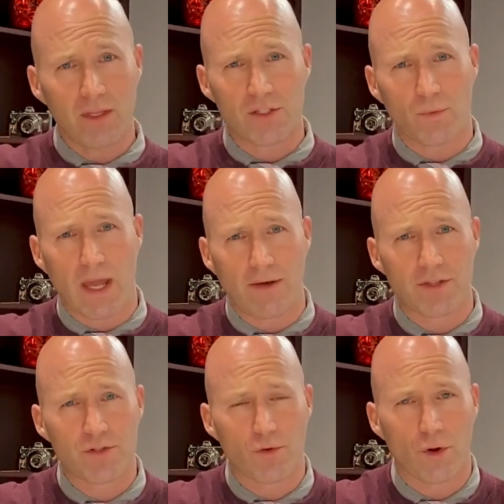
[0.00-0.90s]
So we have
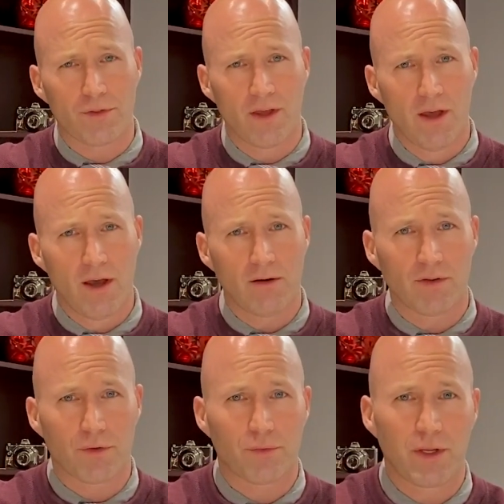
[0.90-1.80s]
this growth of
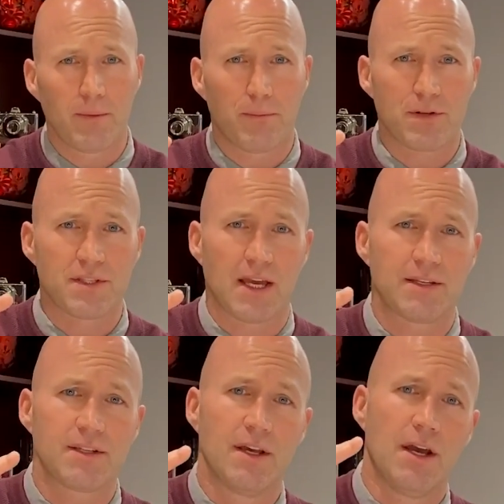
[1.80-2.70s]
a three
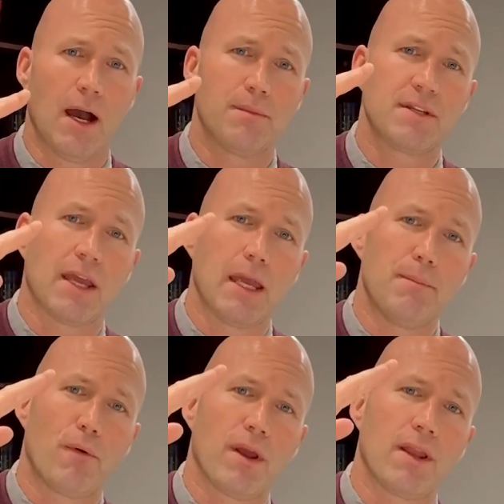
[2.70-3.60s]
percent up to
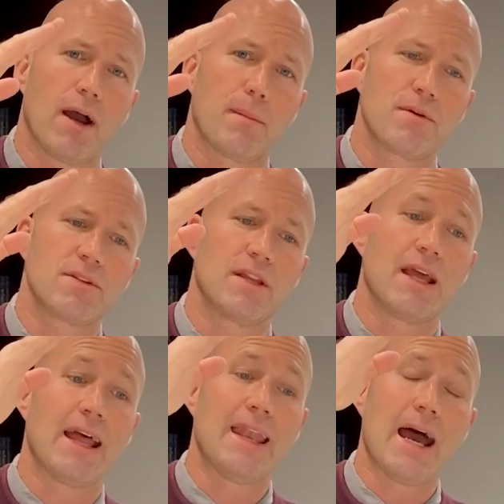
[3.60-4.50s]
eight point nine
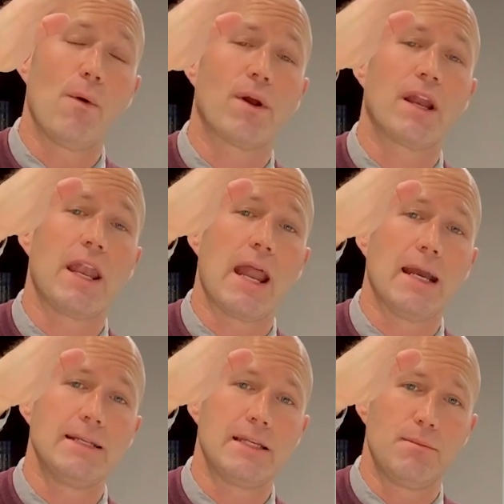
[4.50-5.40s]
percent, and now we're at a
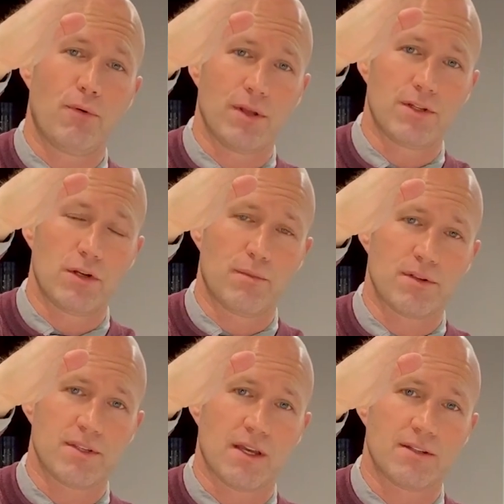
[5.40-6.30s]
nineteen point two
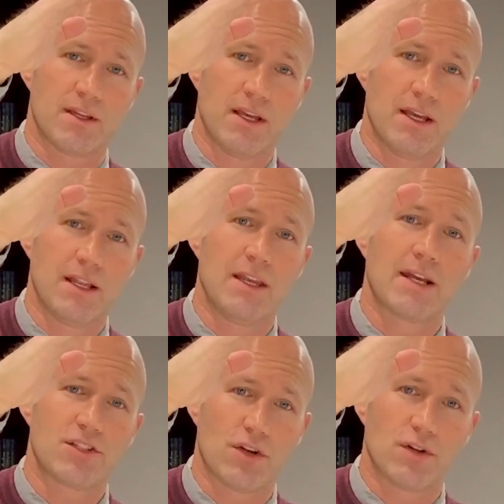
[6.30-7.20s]
percent
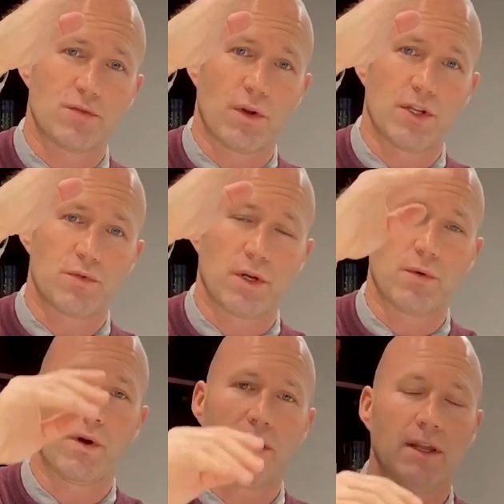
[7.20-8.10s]
next year in twenty
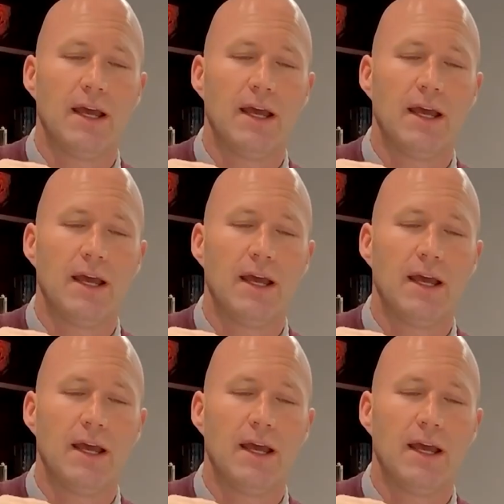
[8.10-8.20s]
twenty-one.